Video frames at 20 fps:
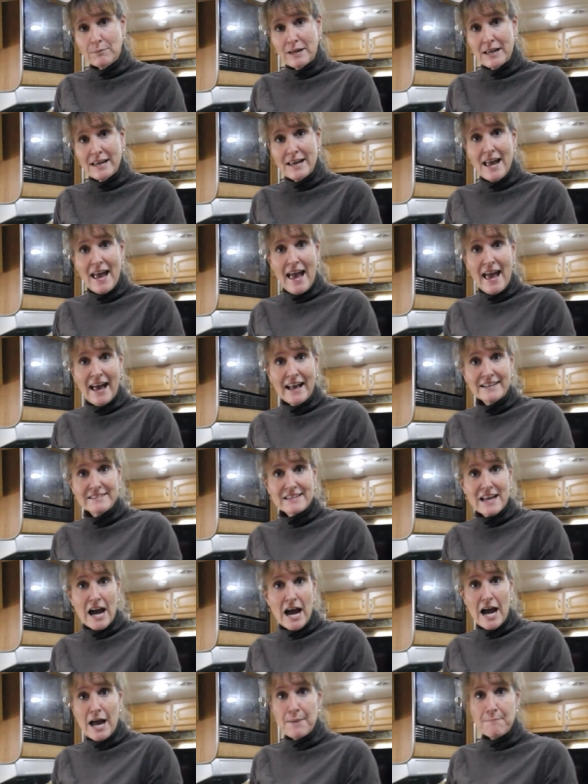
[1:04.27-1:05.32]
me as
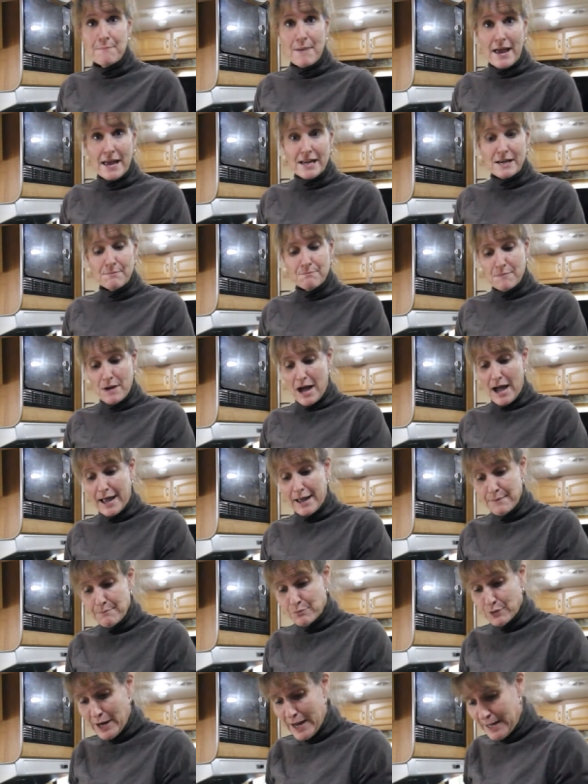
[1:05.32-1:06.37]
I make
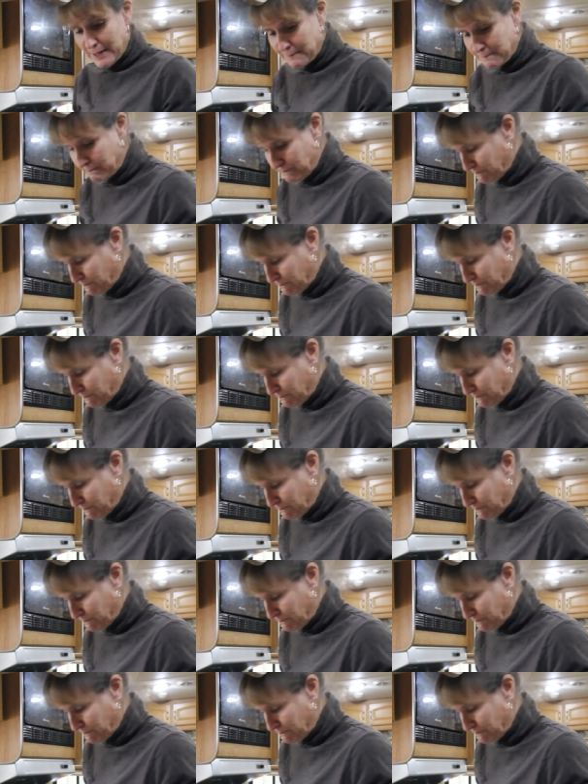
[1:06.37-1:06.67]
my bread.